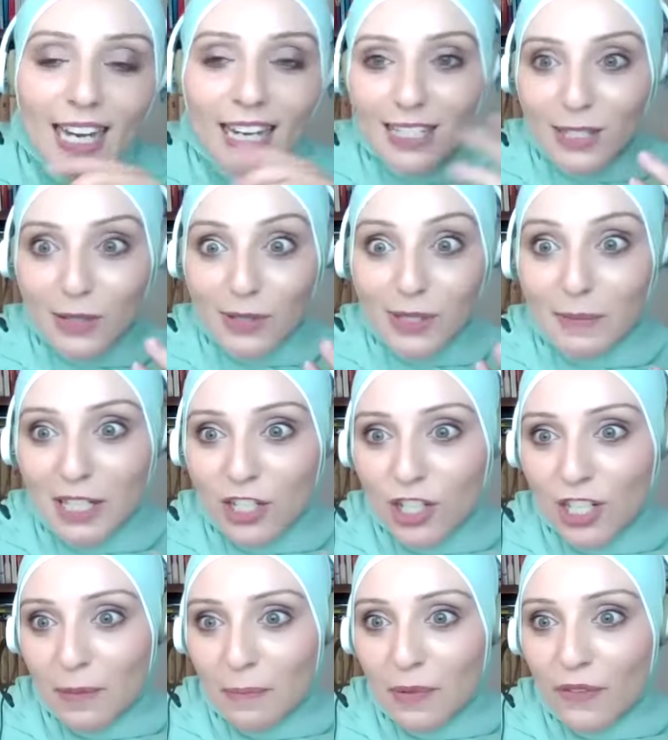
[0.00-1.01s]
And as I was
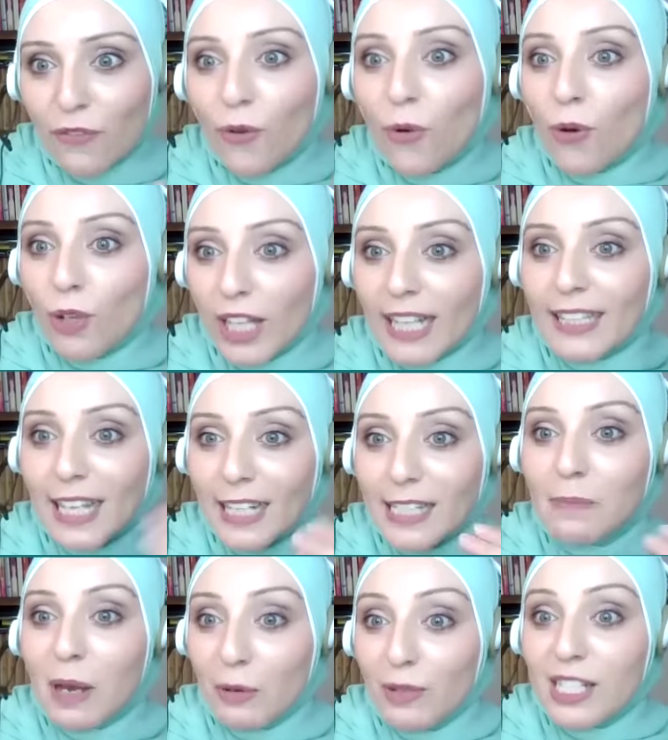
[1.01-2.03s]
mentioning before, like
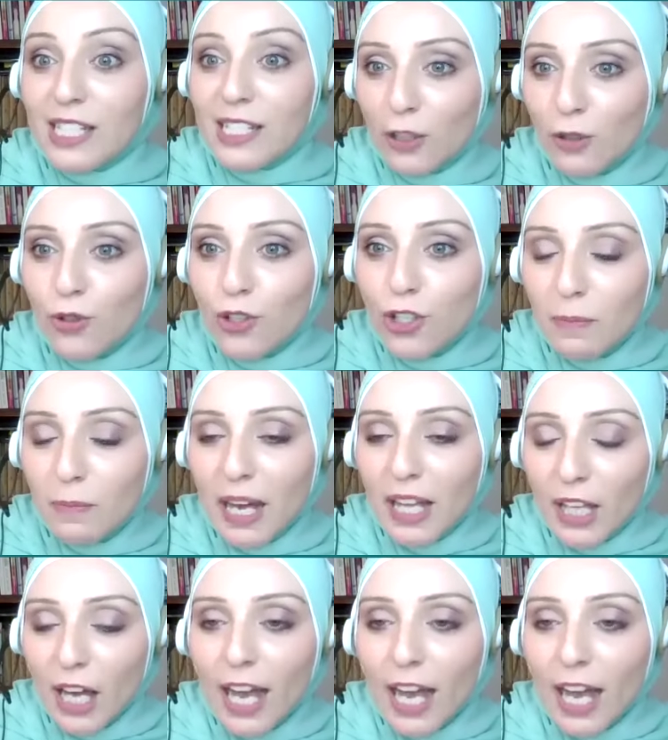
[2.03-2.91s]
that's my resolution month.